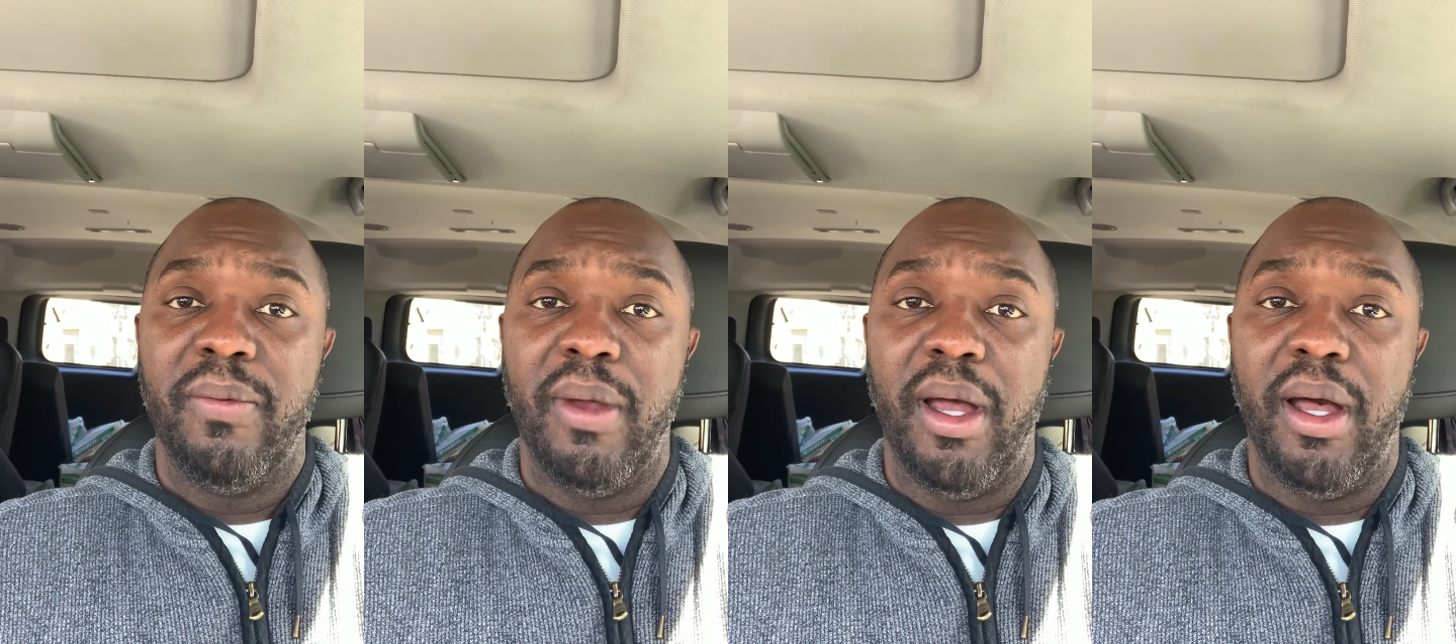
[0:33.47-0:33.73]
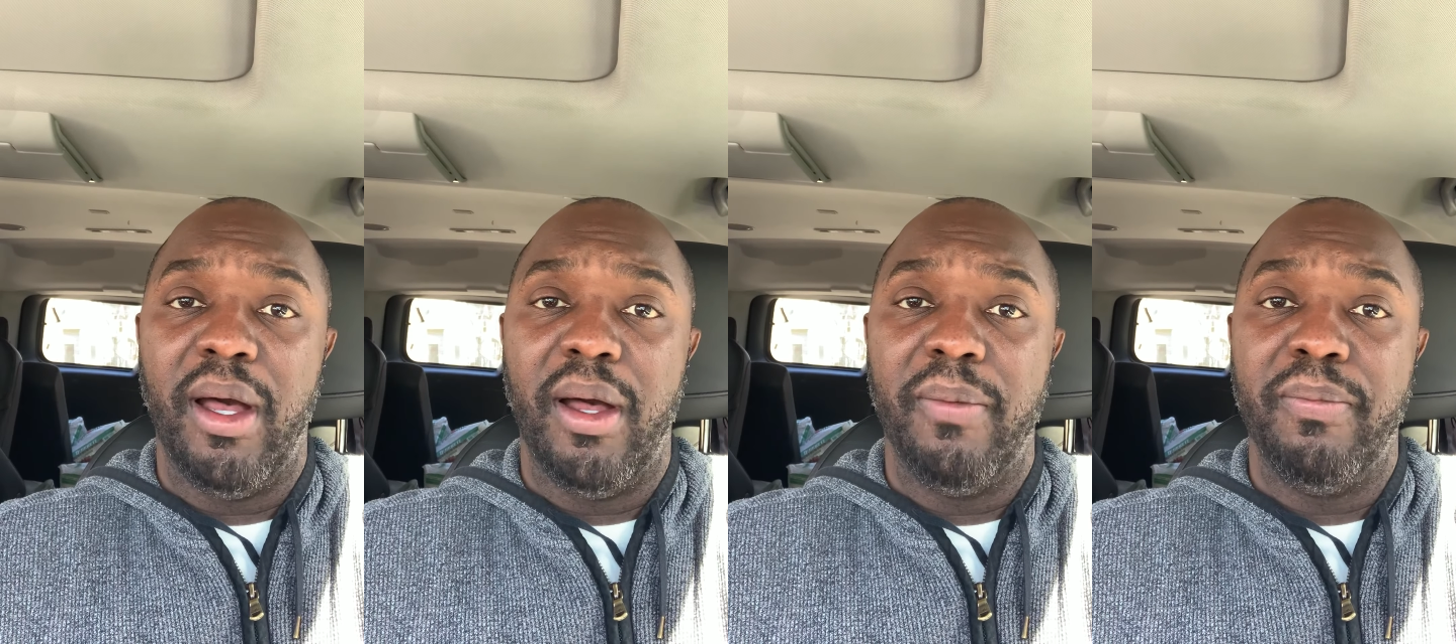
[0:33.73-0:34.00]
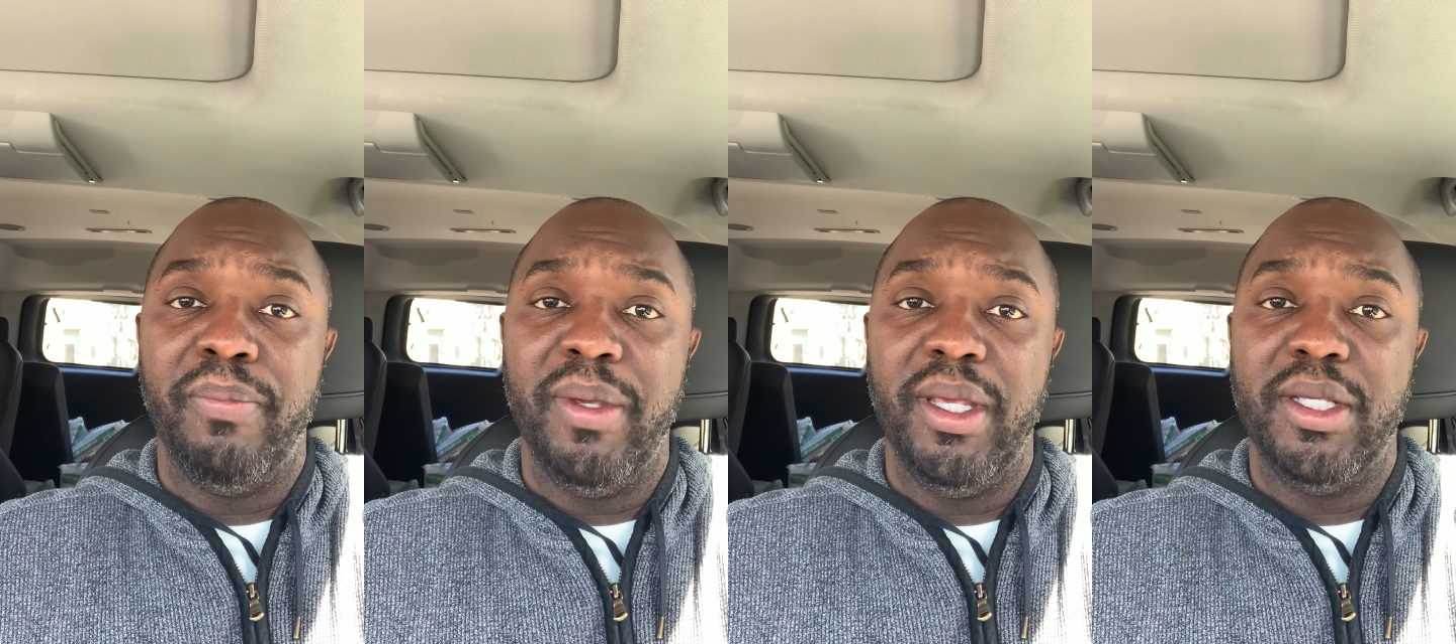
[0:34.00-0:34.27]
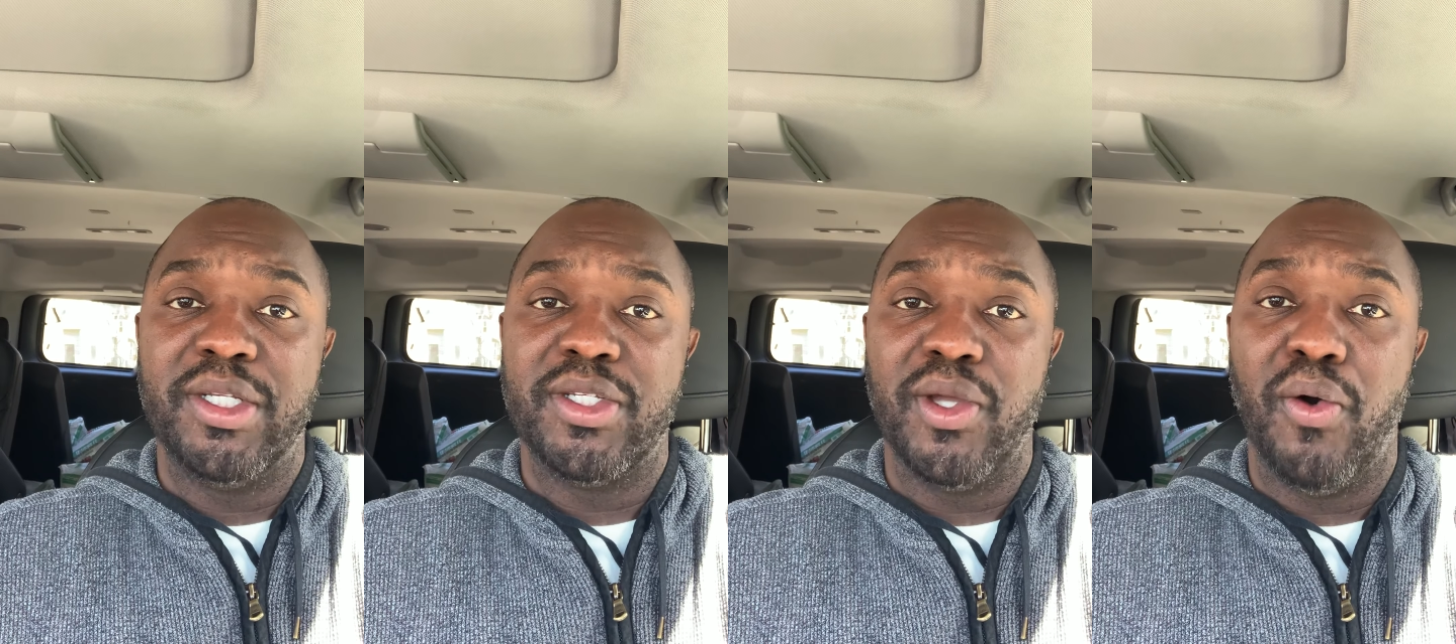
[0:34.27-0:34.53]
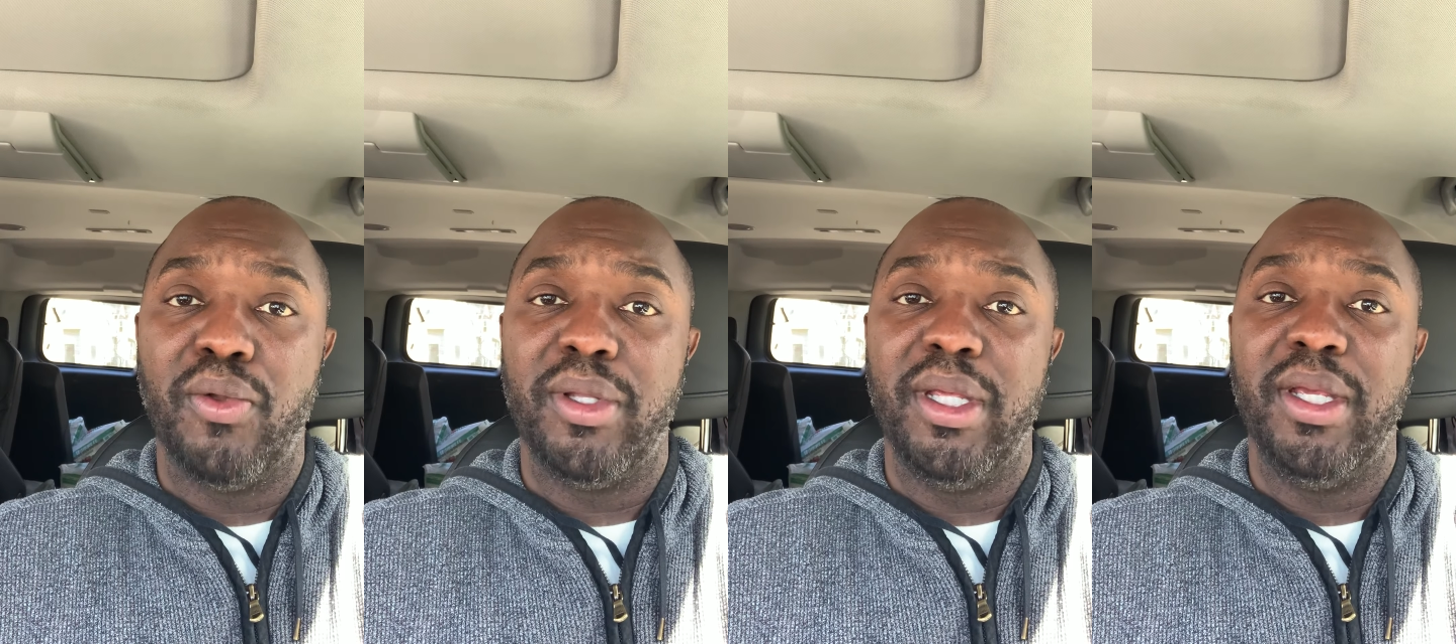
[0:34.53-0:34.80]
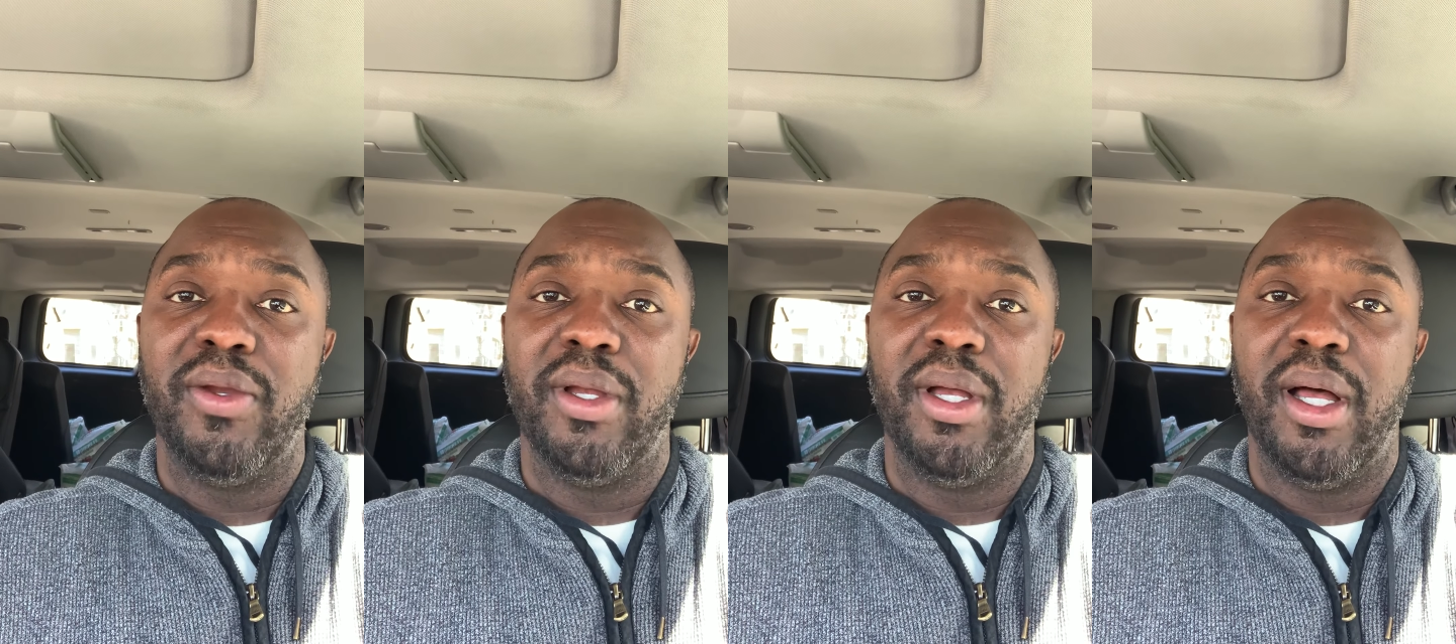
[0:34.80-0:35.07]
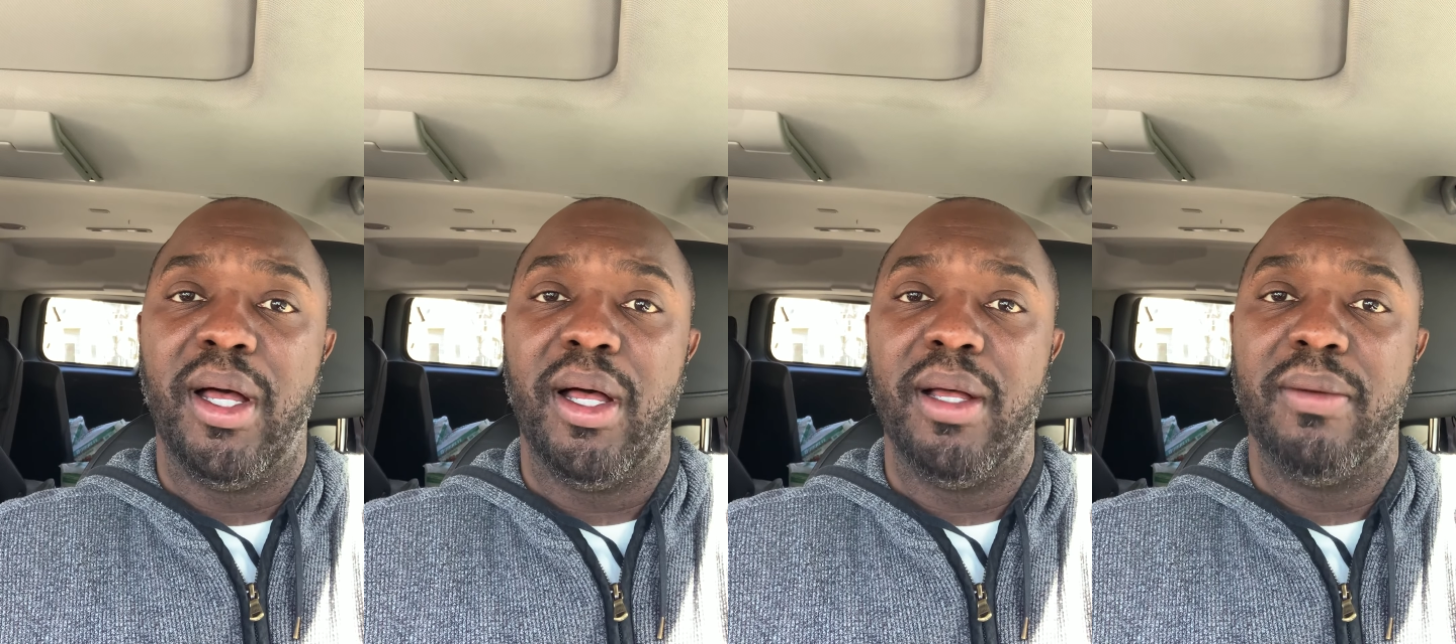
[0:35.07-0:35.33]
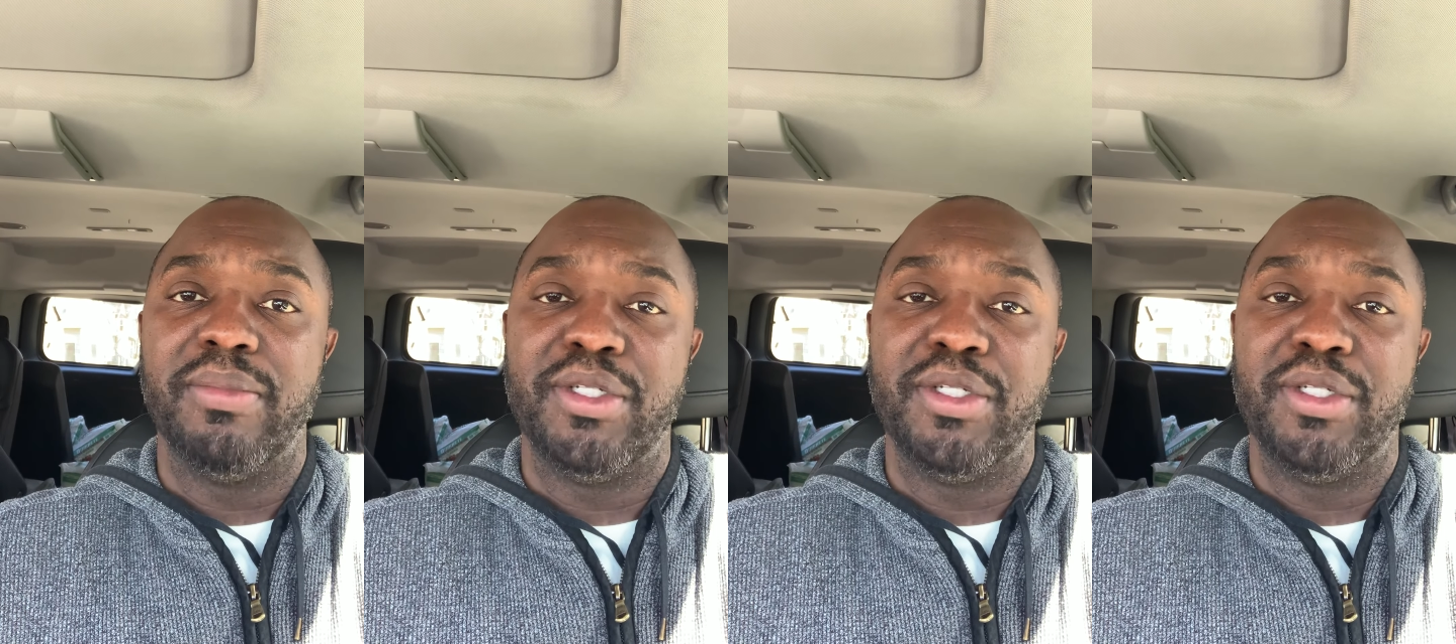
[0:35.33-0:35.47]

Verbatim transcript: um, be solely um,